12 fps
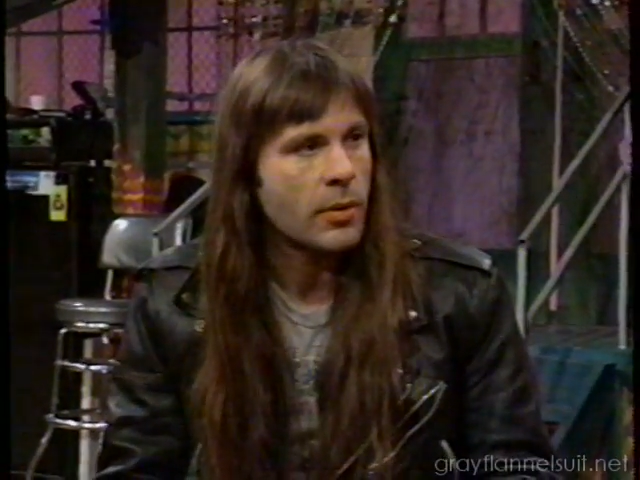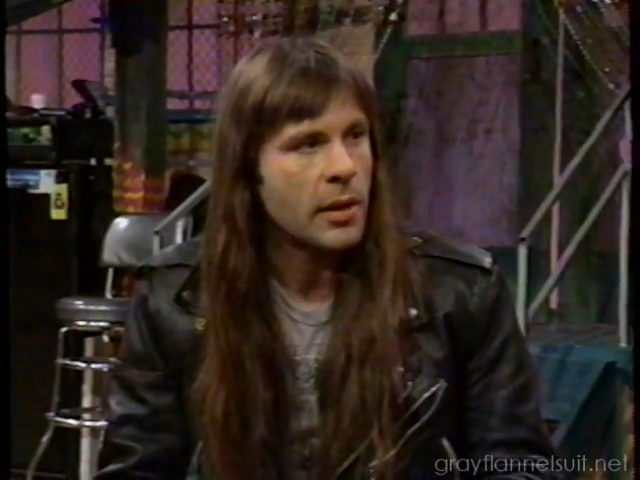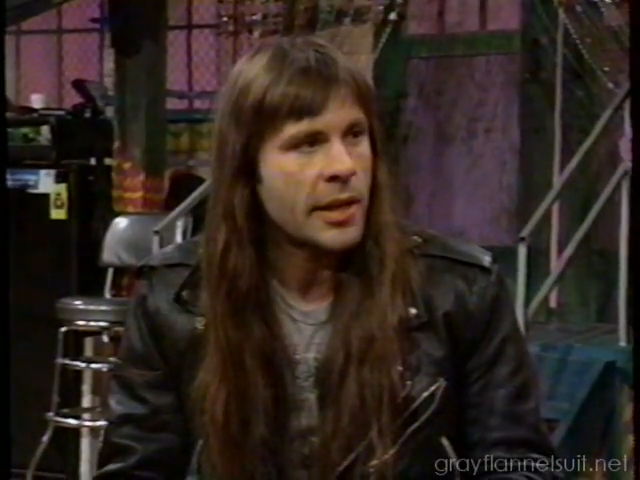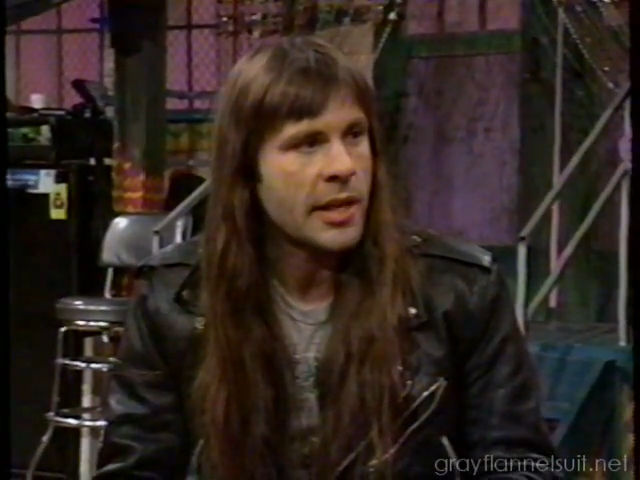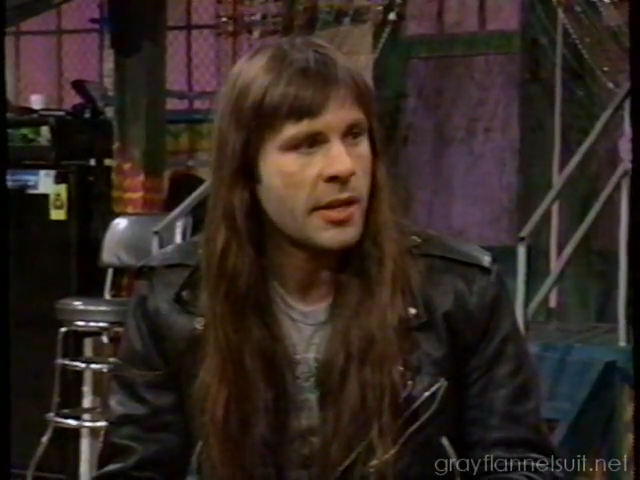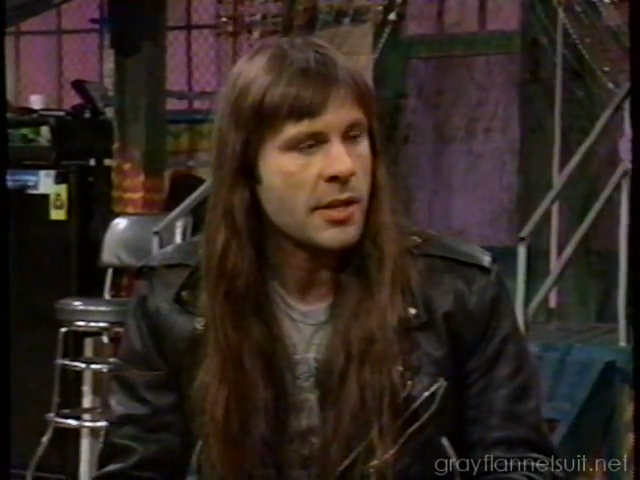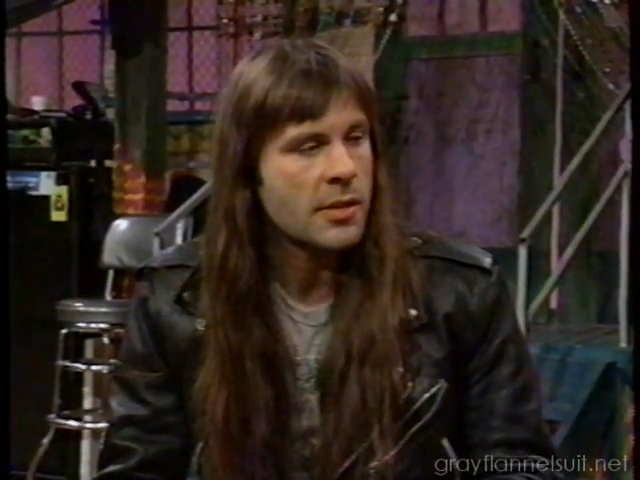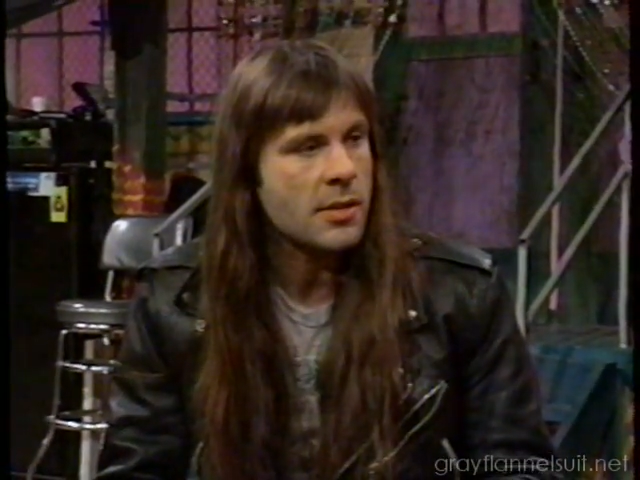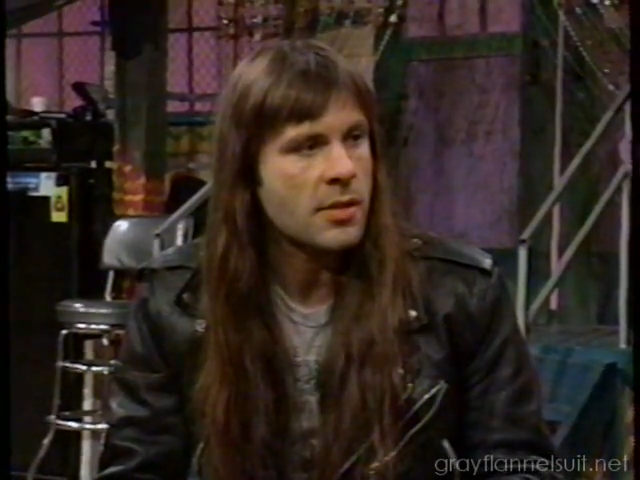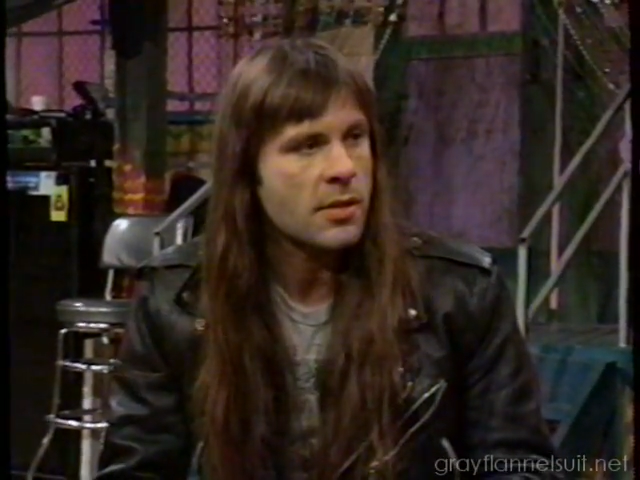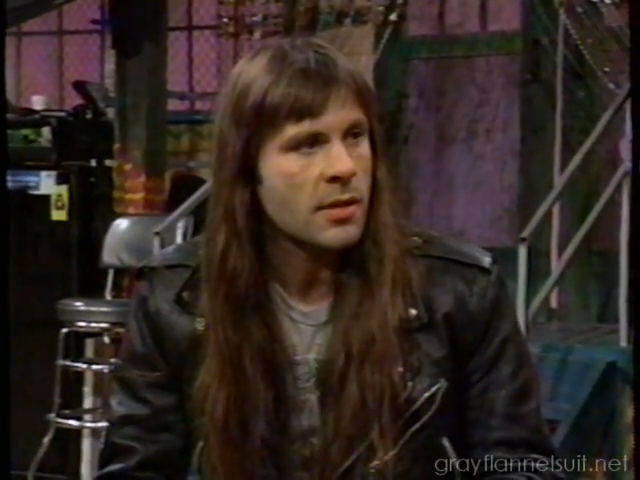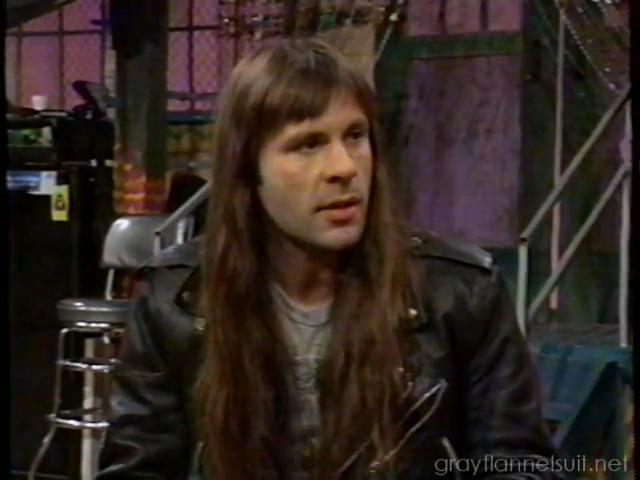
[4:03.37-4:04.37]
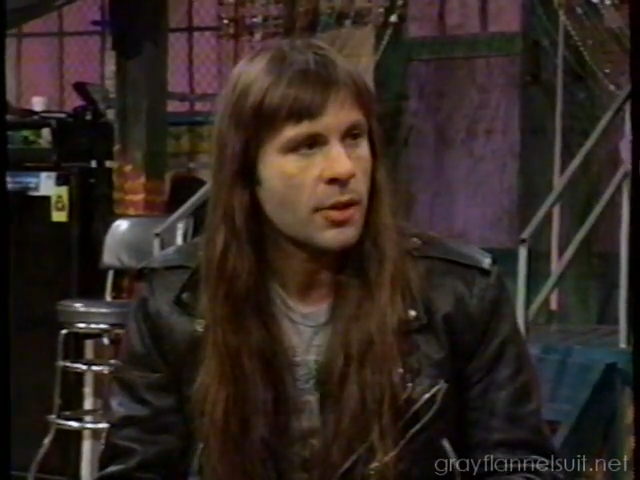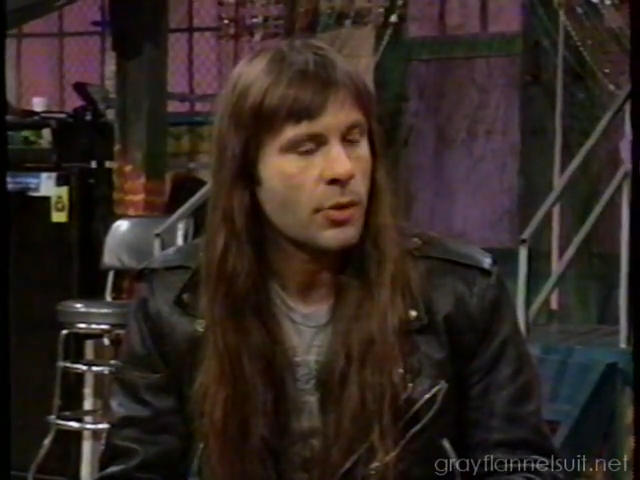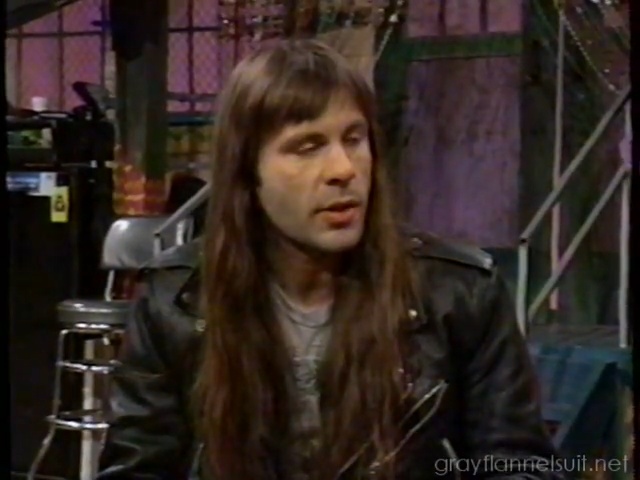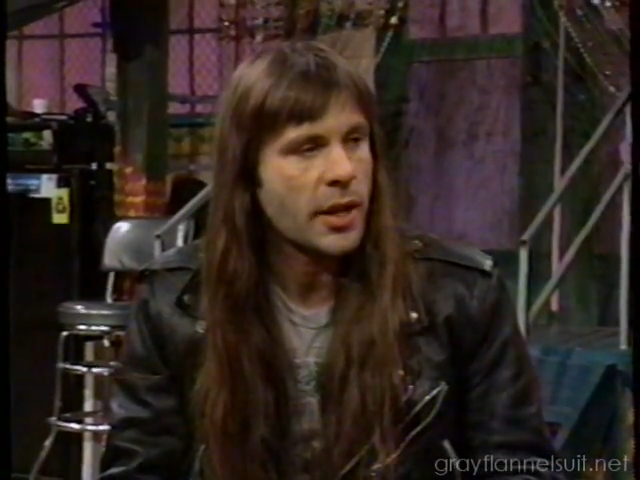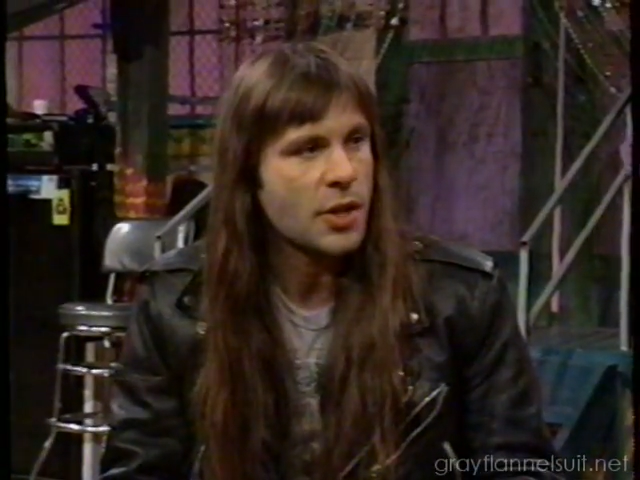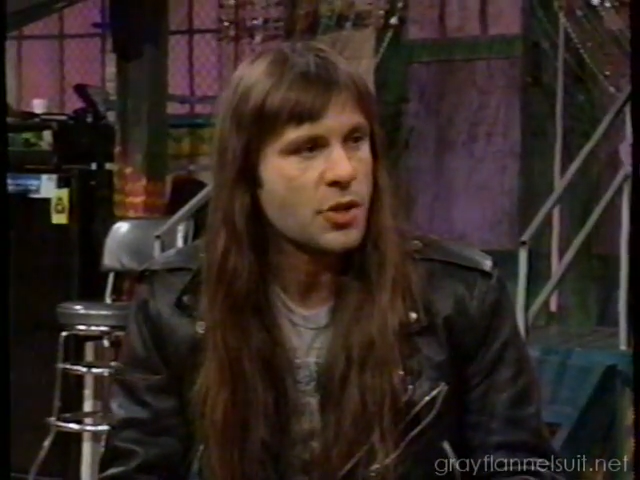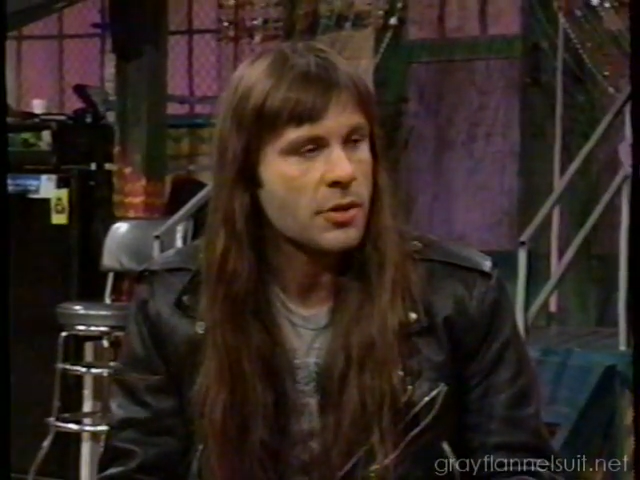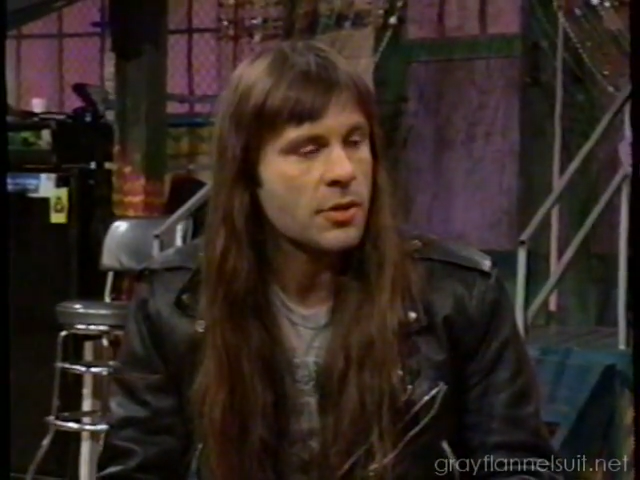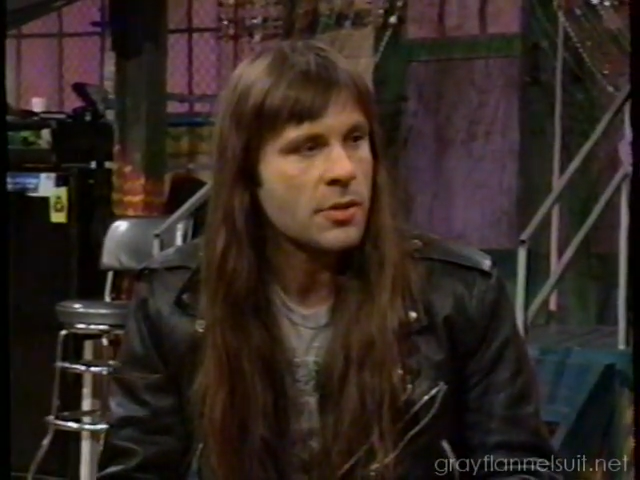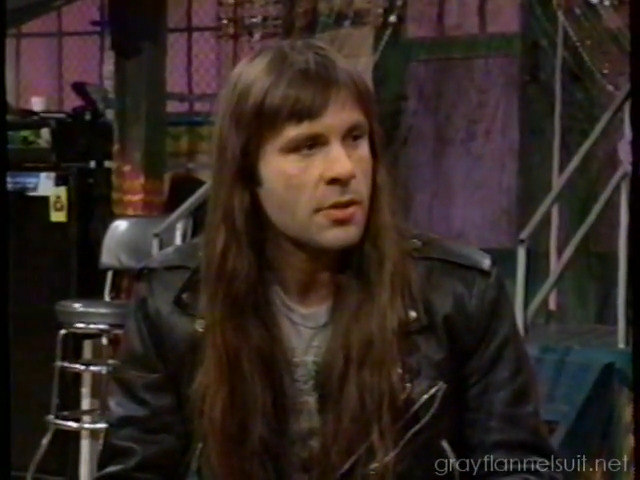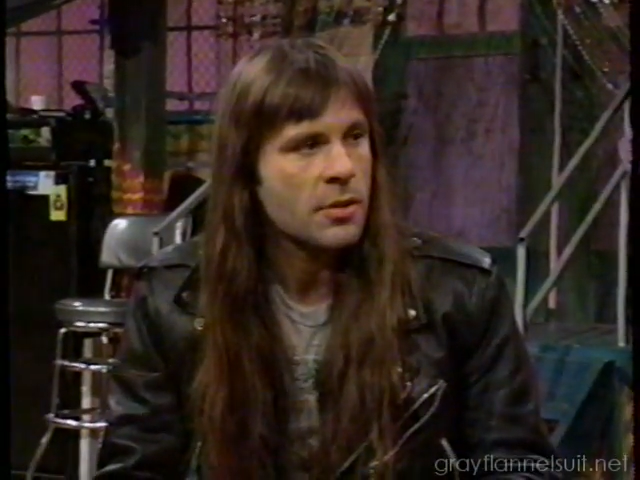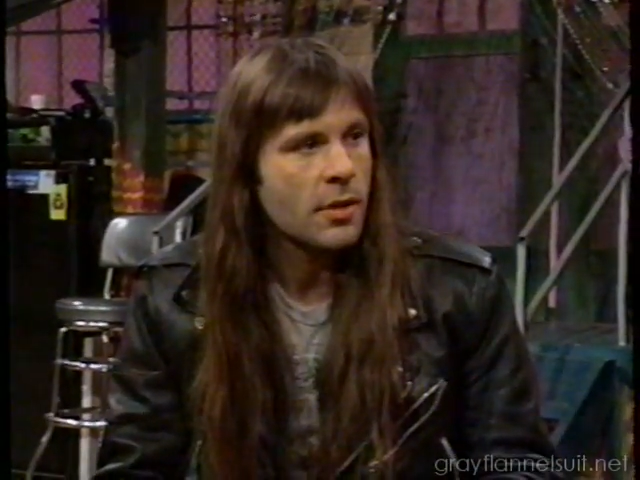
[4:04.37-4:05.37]
really hideous
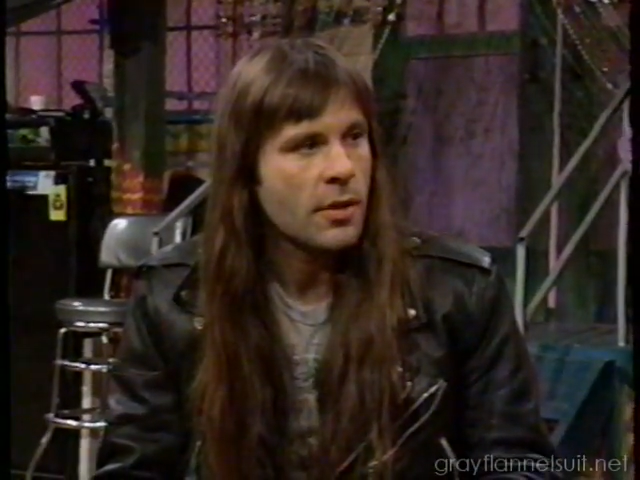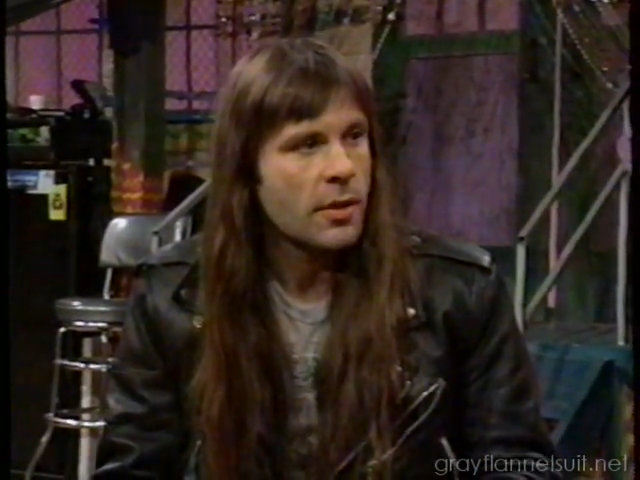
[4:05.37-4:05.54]
creations.